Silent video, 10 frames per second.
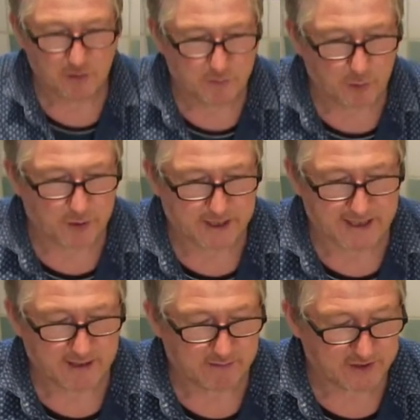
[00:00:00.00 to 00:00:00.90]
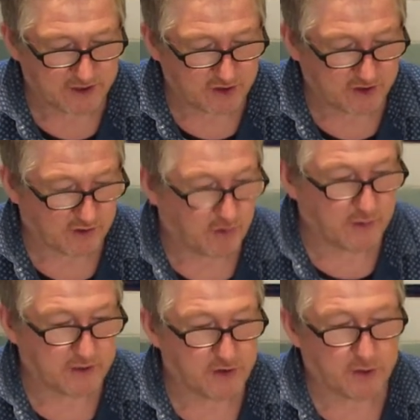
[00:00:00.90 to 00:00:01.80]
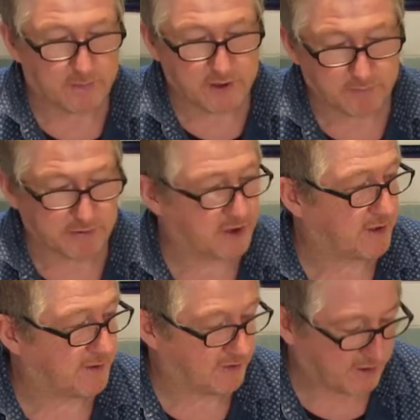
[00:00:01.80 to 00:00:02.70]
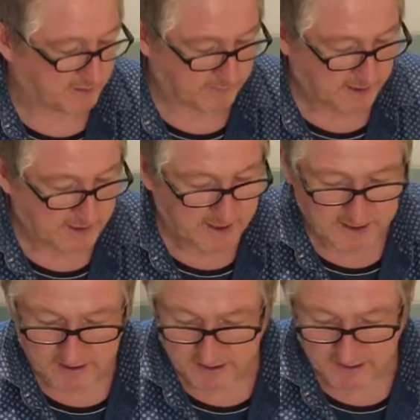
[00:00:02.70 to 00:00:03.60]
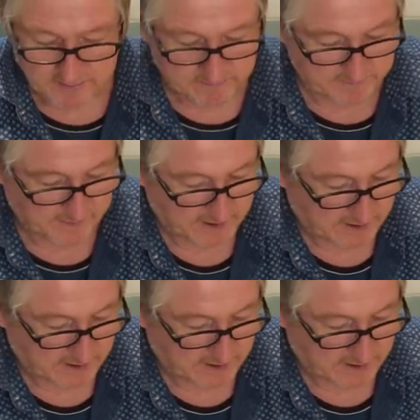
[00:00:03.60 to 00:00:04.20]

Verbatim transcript: or board it out. This is just a quick job to pretty this up. Um,